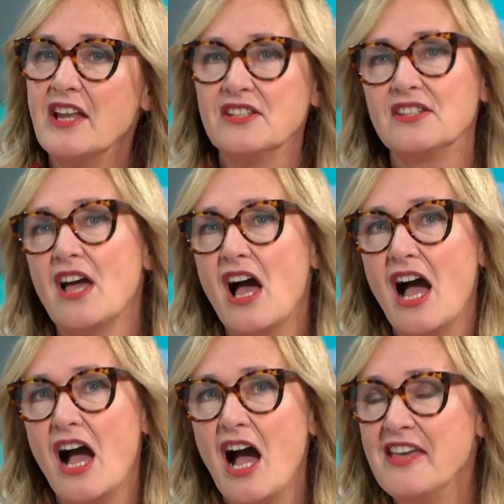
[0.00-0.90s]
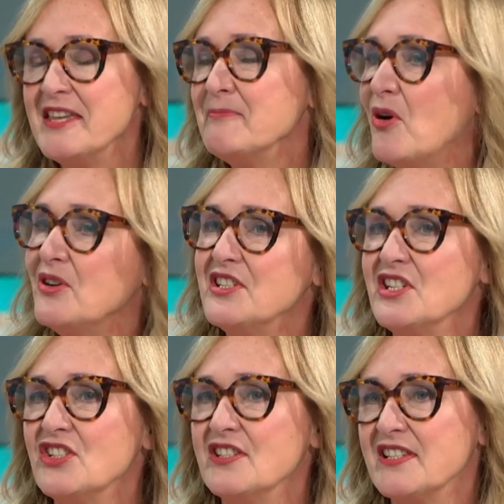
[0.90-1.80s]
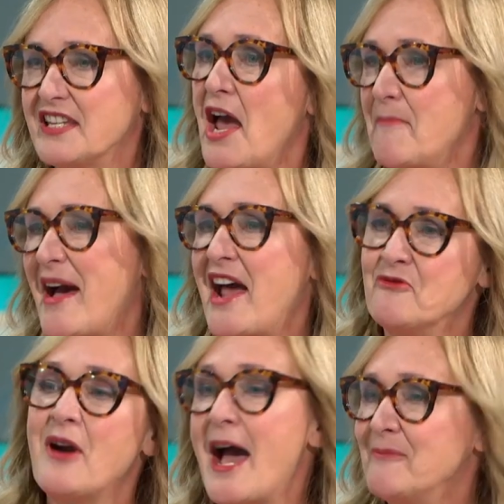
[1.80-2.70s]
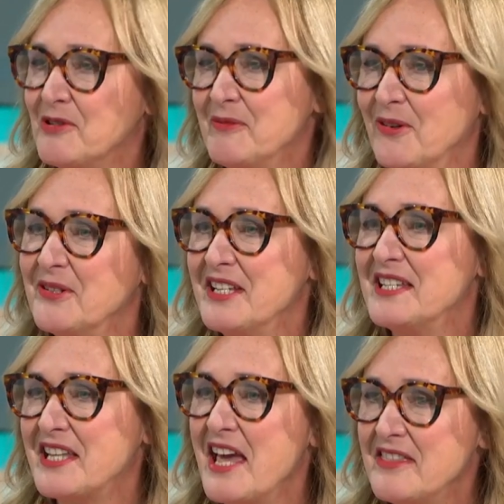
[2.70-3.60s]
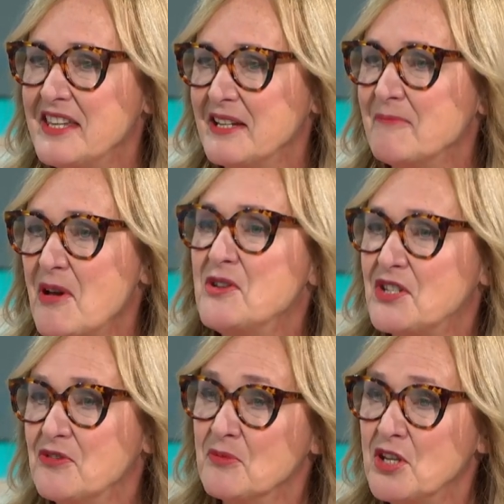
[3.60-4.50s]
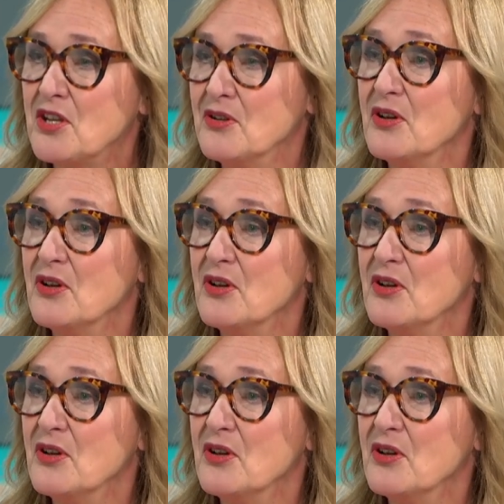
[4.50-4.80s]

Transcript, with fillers: I, I, think politicians get a bad rap, to be honest. I think most of certainly them...